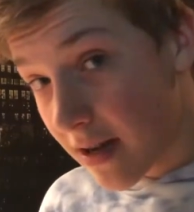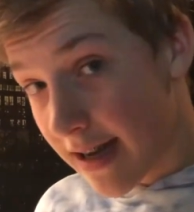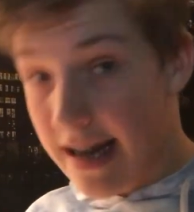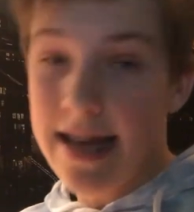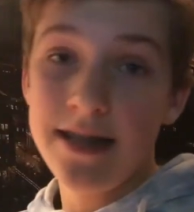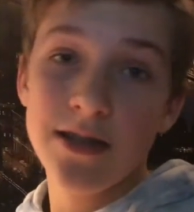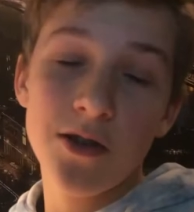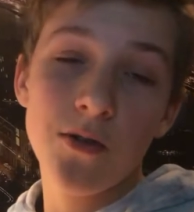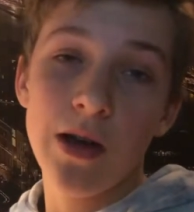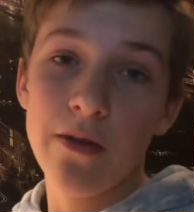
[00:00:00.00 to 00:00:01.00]
and
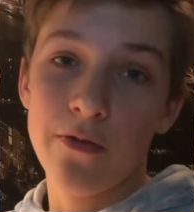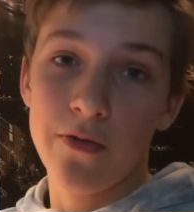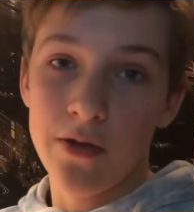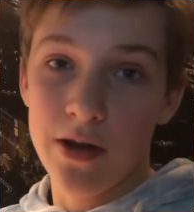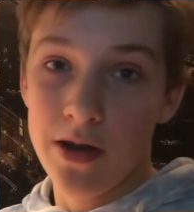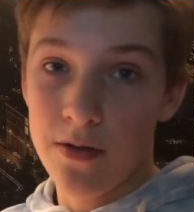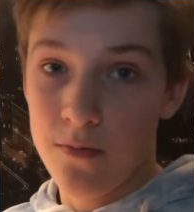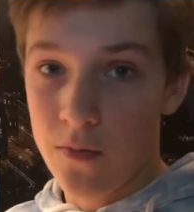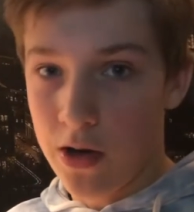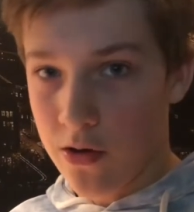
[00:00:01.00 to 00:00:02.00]
Enzo have
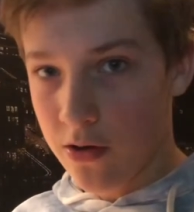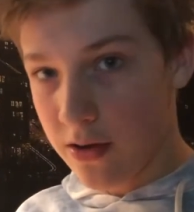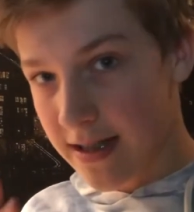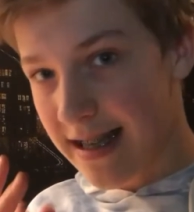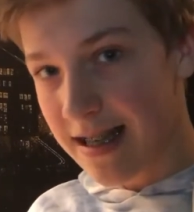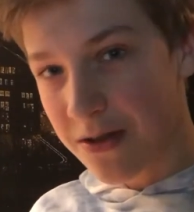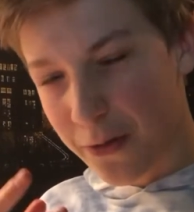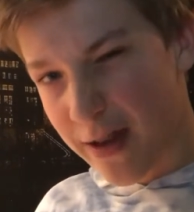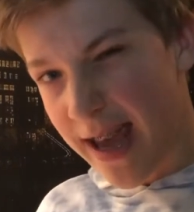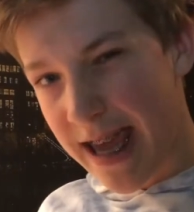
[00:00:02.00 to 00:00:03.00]
got 6
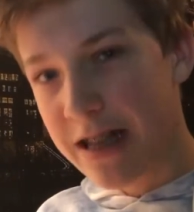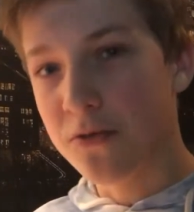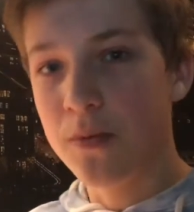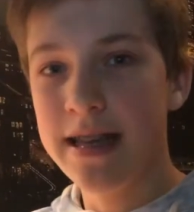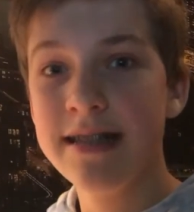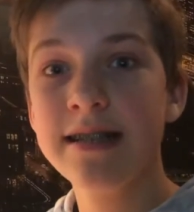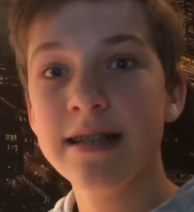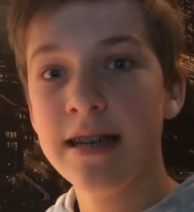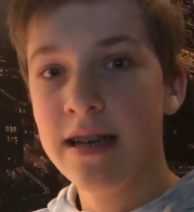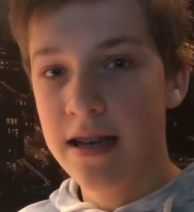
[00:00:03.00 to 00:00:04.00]
of the 8 wins
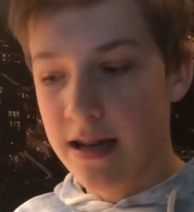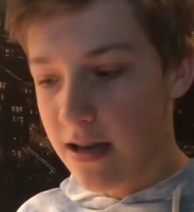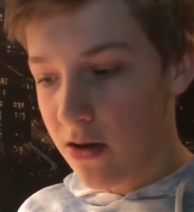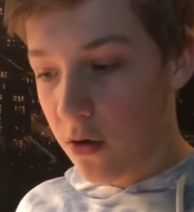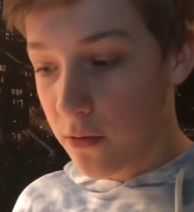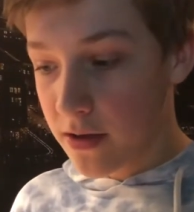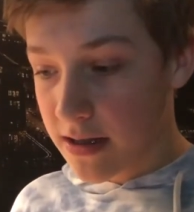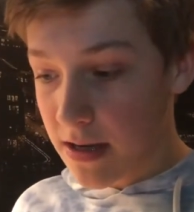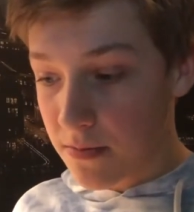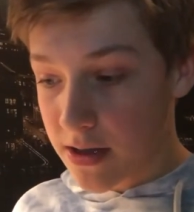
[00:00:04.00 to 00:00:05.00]
of the
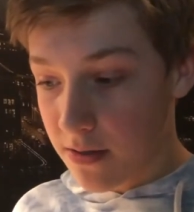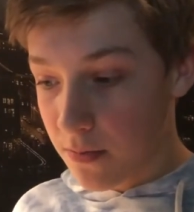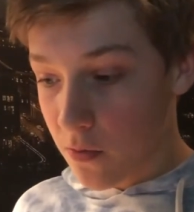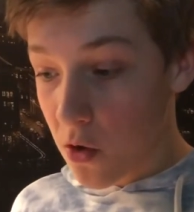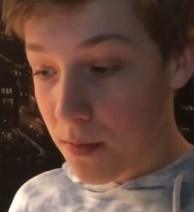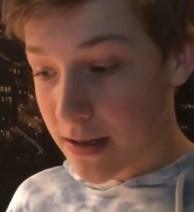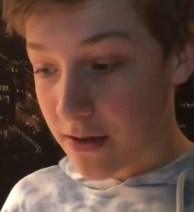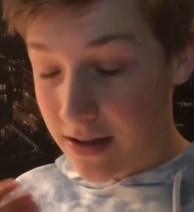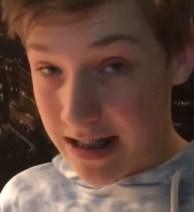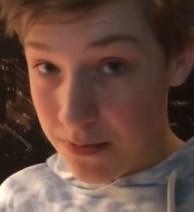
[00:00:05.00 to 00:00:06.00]
championship up
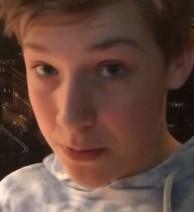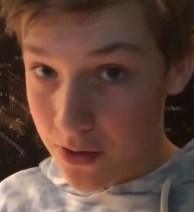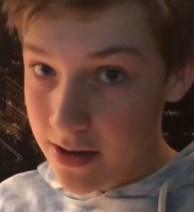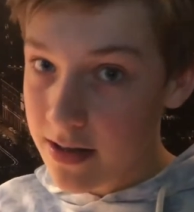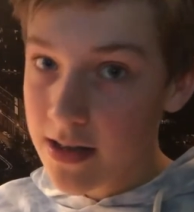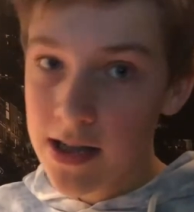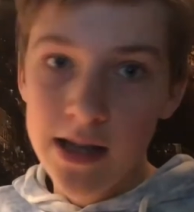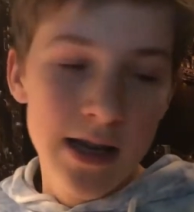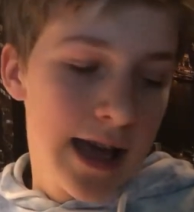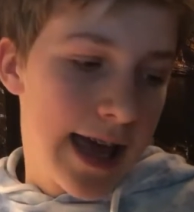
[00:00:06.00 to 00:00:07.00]
until this point.
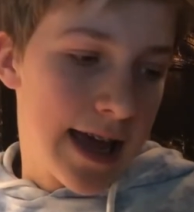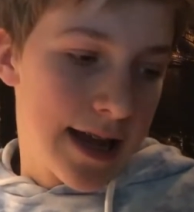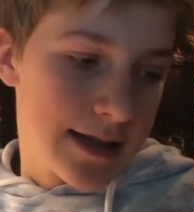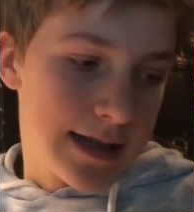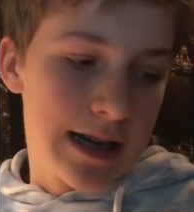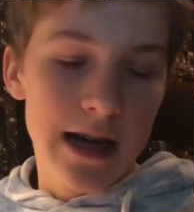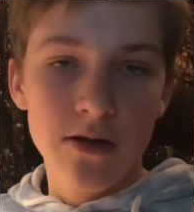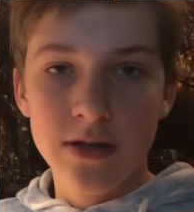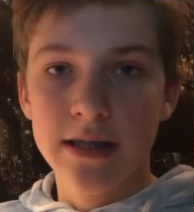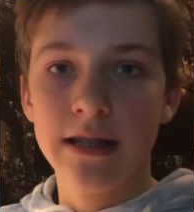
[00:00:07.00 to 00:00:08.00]
And
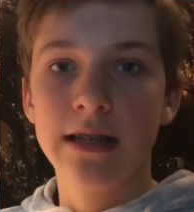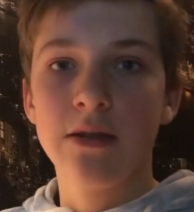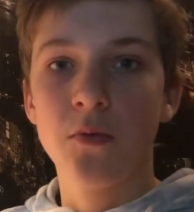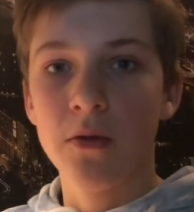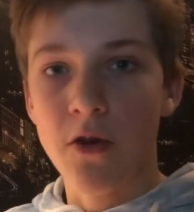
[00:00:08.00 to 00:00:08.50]
Dilano is in the lead with a